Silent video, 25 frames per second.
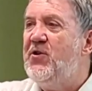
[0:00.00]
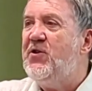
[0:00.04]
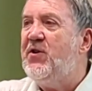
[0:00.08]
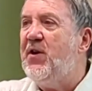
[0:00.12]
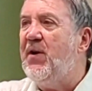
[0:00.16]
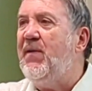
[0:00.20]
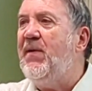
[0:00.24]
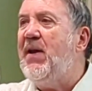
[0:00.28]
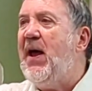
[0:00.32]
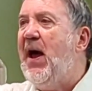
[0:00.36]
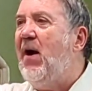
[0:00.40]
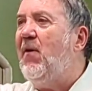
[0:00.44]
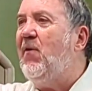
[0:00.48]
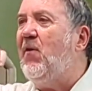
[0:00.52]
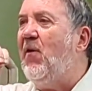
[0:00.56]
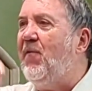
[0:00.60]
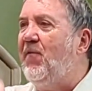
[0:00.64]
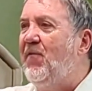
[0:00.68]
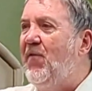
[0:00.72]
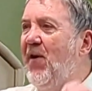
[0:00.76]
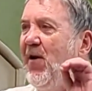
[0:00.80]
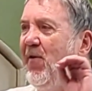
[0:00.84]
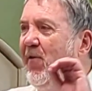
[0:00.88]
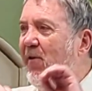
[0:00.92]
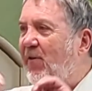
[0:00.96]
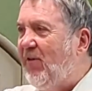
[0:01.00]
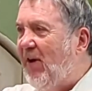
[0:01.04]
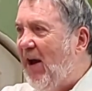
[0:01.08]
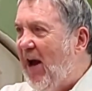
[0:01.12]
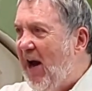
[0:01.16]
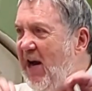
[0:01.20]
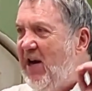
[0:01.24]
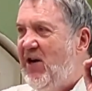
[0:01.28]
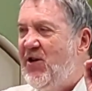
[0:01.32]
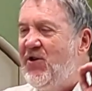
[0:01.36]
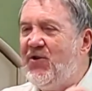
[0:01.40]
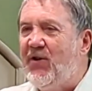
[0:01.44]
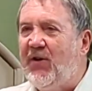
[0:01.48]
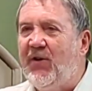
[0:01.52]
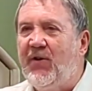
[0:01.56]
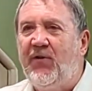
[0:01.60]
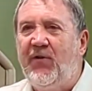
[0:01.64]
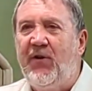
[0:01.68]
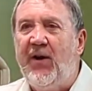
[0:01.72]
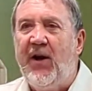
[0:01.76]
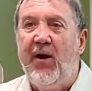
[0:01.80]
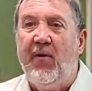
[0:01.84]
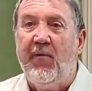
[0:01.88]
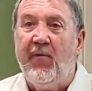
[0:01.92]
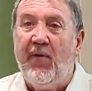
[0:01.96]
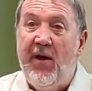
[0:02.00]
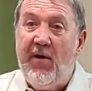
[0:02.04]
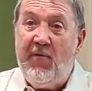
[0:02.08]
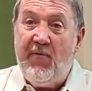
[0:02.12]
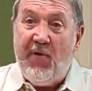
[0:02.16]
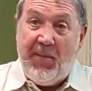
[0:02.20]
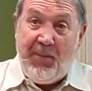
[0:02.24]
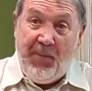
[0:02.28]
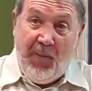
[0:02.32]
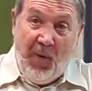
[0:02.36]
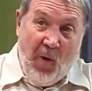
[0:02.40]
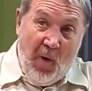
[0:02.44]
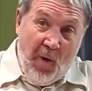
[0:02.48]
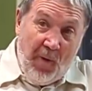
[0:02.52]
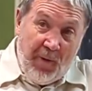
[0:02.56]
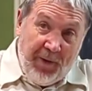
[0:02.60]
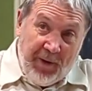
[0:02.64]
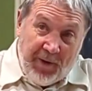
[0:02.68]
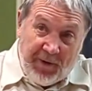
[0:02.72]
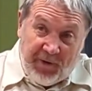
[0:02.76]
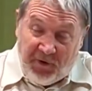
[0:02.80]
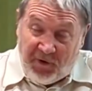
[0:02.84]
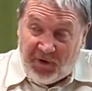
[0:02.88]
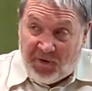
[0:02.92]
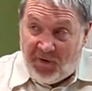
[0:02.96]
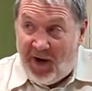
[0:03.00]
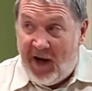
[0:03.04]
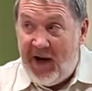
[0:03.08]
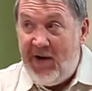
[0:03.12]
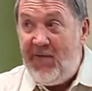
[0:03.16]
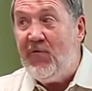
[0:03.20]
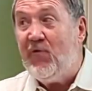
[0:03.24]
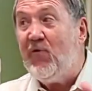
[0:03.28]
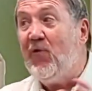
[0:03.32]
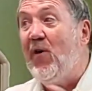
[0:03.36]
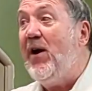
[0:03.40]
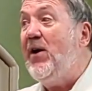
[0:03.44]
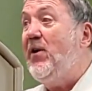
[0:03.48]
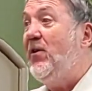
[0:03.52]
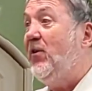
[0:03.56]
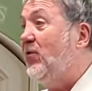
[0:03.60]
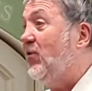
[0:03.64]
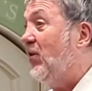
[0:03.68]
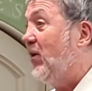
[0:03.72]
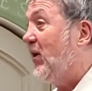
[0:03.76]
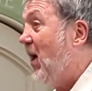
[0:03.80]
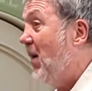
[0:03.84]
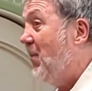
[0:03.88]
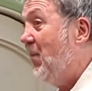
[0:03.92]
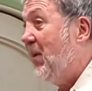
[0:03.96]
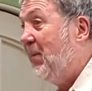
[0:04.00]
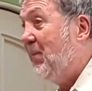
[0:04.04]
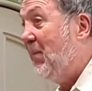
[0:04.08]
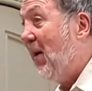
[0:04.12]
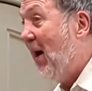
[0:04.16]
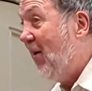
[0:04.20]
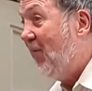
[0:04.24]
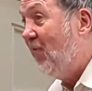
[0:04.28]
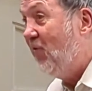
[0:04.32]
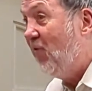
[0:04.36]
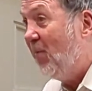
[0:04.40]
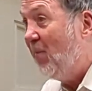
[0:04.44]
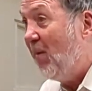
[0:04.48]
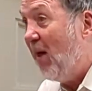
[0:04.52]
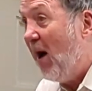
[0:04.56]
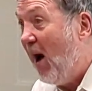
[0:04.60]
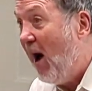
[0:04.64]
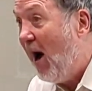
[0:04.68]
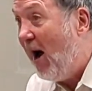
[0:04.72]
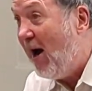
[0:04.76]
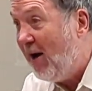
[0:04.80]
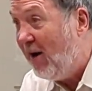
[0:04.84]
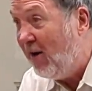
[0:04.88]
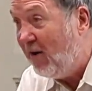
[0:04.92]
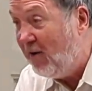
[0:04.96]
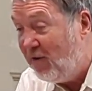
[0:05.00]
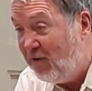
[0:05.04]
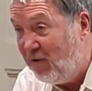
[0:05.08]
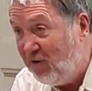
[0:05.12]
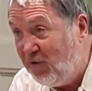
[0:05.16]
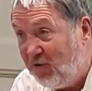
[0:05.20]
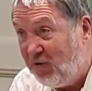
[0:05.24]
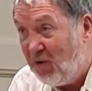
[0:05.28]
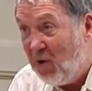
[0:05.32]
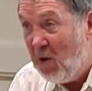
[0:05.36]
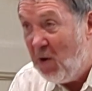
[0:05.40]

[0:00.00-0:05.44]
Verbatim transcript: have now got various agents here, and they report that slave traders are coming back from the highlands.